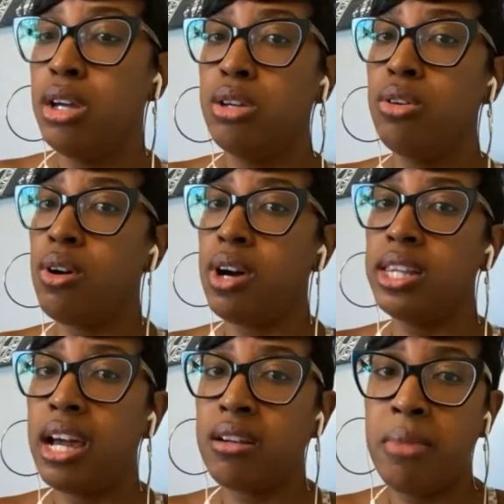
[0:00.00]
you know, a
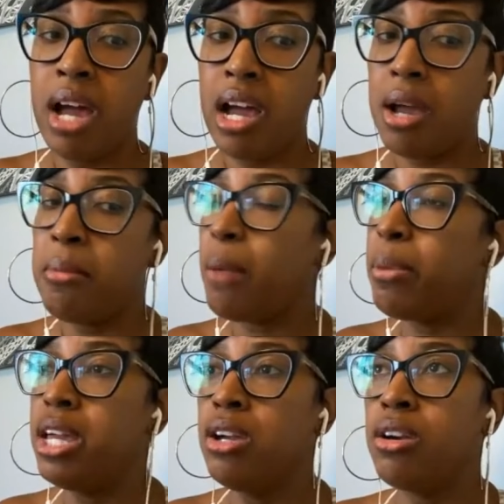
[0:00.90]
lot of my
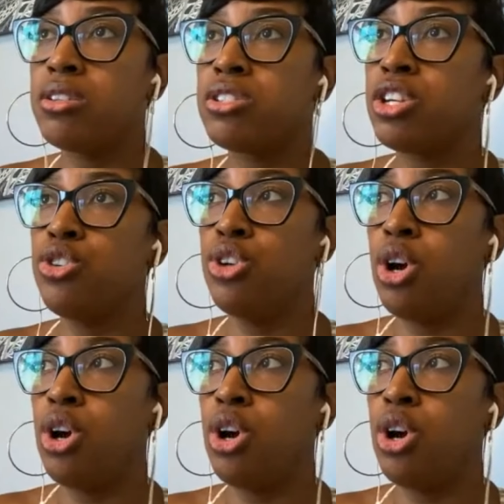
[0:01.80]
peers. And, you